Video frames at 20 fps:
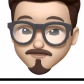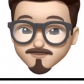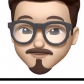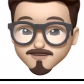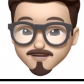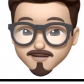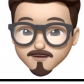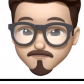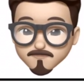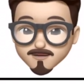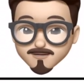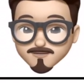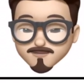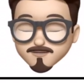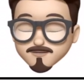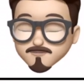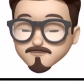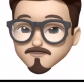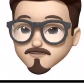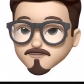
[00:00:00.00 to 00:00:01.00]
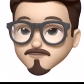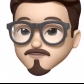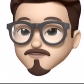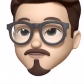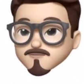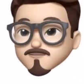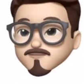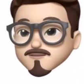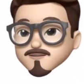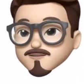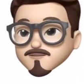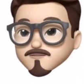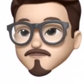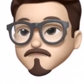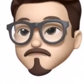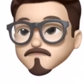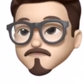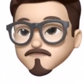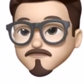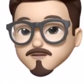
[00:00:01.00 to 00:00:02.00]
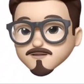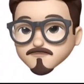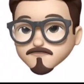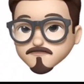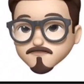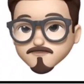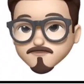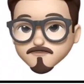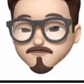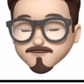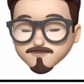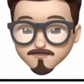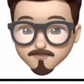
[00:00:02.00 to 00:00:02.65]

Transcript: always kind of messy, so you